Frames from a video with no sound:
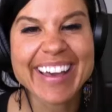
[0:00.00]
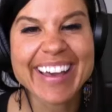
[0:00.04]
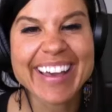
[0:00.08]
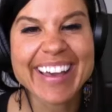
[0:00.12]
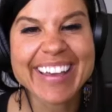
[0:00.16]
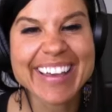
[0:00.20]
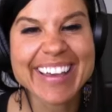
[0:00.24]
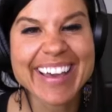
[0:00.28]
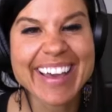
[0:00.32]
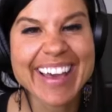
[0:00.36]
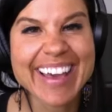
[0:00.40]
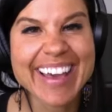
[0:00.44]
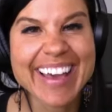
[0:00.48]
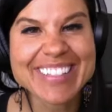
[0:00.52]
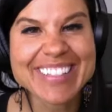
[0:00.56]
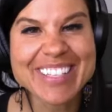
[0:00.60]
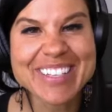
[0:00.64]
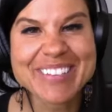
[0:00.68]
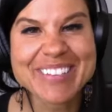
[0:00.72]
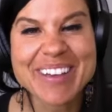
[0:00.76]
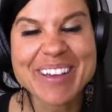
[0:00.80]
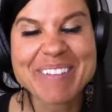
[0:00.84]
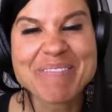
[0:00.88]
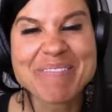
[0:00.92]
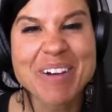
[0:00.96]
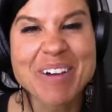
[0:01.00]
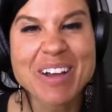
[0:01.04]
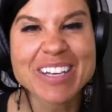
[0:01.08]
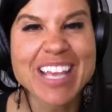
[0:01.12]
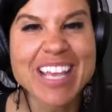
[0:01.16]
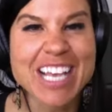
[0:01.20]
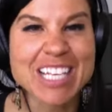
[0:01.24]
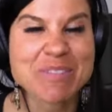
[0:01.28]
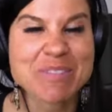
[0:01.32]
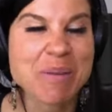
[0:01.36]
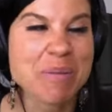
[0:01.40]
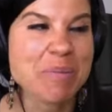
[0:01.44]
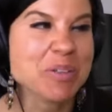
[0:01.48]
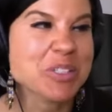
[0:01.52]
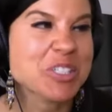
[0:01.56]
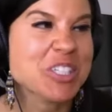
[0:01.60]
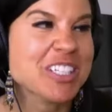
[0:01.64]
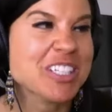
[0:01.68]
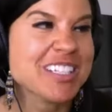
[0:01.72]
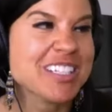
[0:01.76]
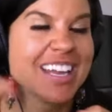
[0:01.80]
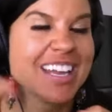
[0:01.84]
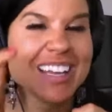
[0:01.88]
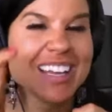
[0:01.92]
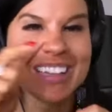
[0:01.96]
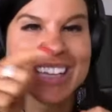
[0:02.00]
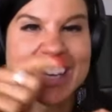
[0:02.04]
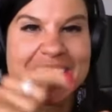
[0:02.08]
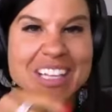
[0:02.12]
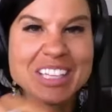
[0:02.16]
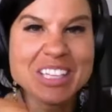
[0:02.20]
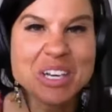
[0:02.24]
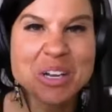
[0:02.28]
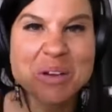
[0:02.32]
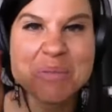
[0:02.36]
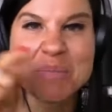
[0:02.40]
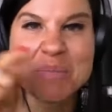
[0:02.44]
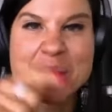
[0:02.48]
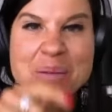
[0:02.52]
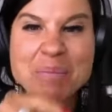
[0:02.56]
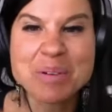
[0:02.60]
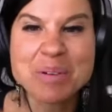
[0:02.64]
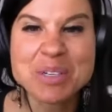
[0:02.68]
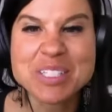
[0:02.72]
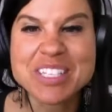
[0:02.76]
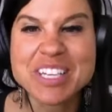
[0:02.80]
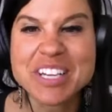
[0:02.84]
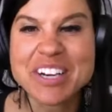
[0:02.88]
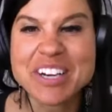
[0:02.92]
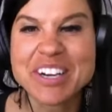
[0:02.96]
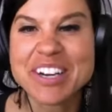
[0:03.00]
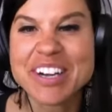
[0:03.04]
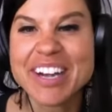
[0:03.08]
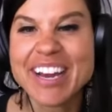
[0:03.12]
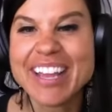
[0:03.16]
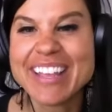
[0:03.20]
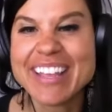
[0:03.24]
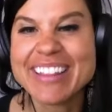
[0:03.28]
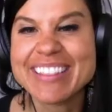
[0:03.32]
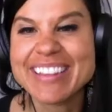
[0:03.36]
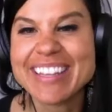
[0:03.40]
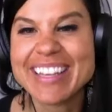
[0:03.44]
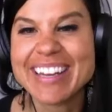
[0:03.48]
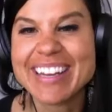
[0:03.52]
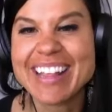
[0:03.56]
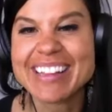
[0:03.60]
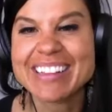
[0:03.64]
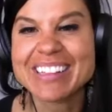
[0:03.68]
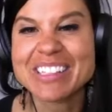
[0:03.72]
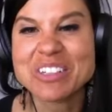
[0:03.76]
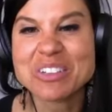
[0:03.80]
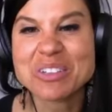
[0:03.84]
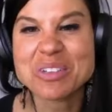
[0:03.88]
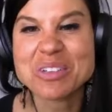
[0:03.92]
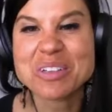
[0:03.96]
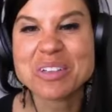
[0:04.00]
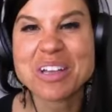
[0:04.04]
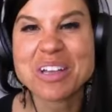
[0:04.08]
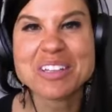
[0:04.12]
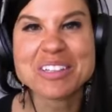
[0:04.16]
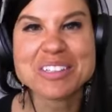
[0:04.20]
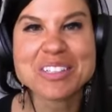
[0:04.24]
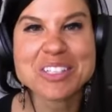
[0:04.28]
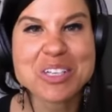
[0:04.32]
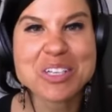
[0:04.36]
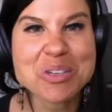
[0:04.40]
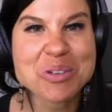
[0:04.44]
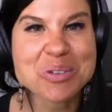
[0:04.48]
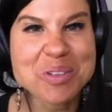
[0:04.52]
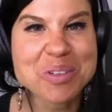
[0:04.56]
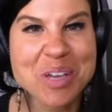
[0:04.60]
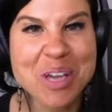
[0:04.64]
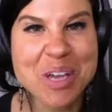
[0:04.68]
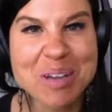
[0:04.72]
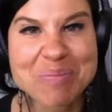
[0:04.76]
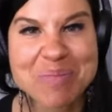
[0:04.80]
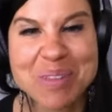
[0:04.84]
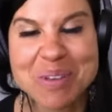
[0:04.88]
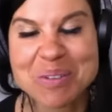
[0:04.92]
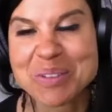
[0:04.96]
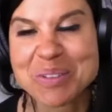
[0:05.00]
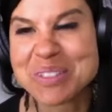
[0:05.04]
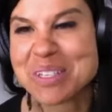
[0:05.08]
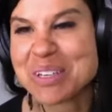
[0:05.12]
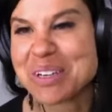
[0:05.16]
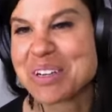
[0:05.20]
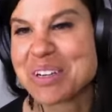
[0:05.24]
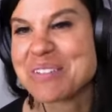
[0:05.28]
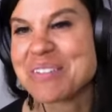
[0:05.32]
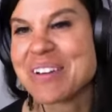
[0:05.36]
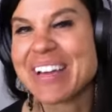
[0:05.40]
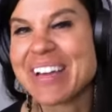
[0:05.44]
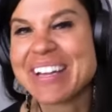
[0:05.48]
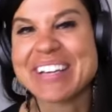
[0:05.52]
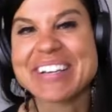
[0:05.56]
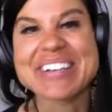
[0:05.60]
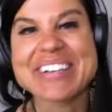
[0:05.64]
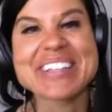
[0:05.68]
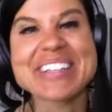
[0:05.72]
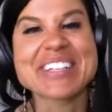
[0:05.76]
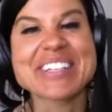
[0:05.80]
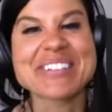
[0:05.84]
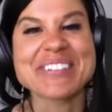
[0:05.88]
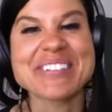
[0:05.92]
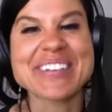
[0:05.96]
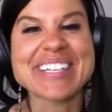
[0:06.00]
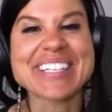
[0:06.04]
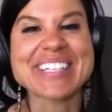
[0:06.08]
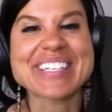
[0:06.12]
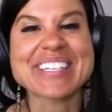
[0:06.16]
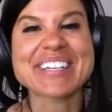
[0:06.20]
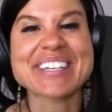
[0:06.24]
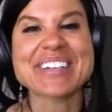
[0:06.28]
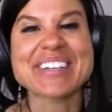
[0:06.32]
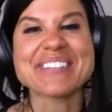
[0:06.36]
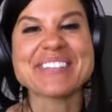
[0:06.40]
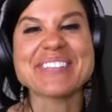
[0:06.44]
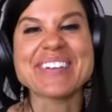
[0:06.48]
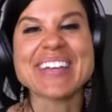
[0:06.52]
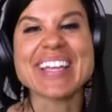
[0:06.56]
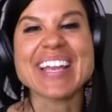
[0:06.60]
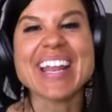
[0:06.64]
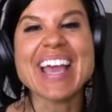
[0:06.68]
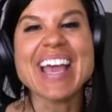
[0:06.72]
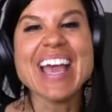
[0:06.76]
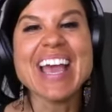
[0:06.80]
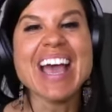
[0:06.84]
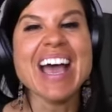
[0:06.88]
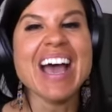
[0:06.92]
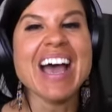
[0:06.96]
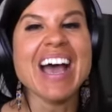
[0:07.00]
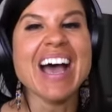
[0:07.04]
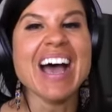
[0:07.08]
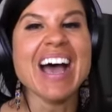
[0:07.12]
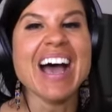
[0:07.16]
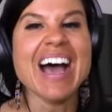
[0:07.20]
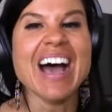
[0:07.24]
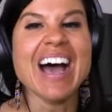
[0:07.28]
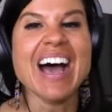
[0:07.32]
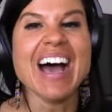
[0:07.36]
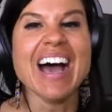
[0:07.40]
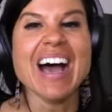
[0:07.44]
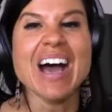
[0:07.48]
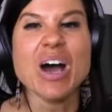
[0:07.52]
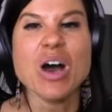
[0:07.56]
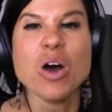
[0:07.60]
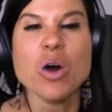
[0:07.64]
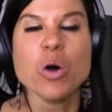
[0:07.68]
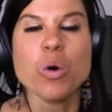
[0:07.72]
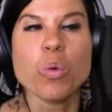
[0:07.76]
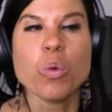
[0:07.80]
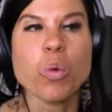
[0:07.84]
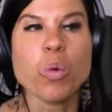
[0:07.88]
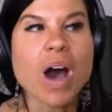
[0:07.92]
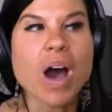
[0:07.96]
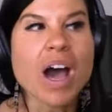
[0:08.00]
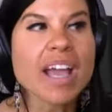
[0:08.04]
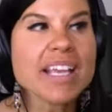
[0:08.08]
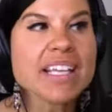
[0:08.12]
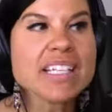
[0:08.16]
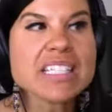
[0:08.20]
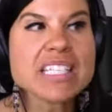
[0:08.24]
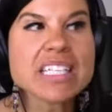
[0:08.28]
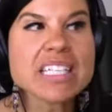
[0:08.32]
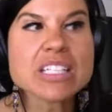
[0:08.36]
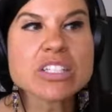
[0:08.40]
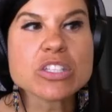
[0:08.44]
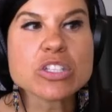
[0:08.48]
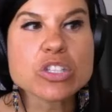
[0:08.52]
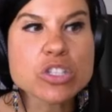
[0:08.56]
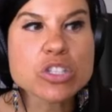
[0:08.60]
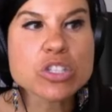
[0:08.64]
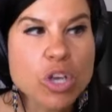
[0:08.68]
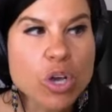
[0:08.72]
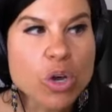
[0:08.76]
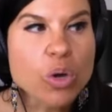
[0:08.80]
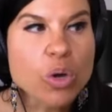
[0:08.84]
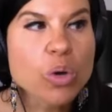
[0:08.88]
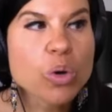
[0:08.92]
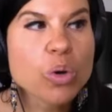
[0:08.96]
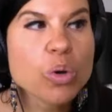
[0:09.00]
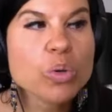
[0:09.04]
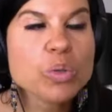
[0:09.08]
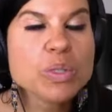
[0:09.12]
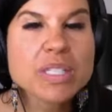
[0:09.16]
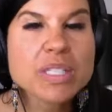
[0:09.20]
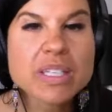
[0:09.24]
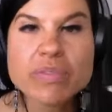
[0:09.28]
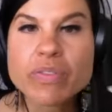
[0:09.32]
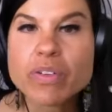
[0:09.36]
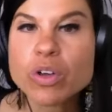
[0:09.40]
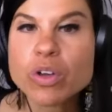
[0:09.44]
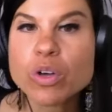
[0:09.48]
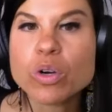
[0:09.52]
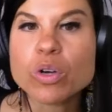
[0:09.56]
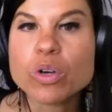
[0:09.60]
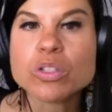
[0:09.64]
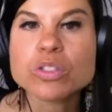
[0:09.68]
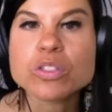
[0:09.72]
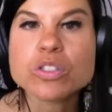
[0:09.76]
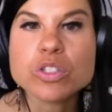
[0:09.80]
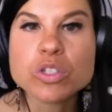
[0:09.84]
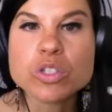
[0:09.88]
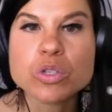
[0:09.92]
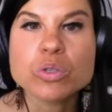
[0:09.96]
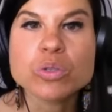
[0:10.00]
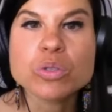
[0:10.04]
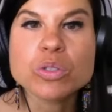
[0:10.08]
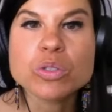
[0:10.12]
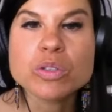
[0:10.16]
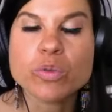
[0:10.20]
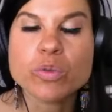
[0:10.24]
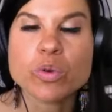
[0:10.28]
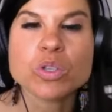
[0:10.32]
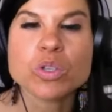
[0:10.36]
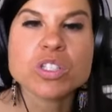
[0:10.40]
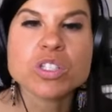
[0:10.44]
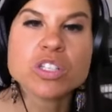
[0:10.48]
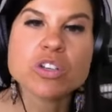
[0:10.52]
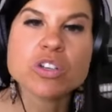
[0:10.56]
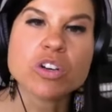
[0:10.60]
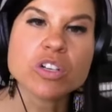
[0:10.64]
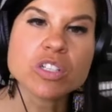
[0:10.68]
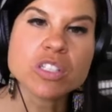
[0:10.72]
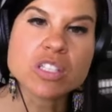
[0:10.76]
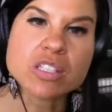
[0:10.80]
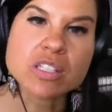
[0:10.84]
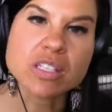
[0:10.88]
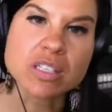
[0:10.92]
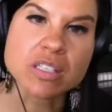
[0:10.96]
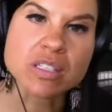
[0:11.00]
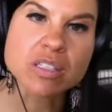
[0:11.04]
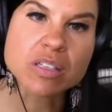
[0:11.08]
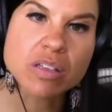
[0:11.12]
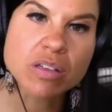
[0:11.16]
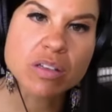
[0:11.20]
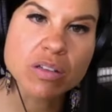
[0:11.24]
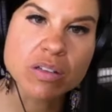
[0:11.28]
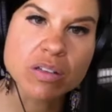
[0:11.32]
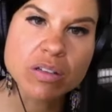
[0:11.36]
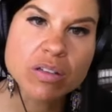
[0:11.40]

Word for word: Yeah, some of my podcast people, she's got a, like a little bumper sticker and then a little a cute cup that we'll talk about here in a little bit too. But why is it so difficult to divorce a narcissist?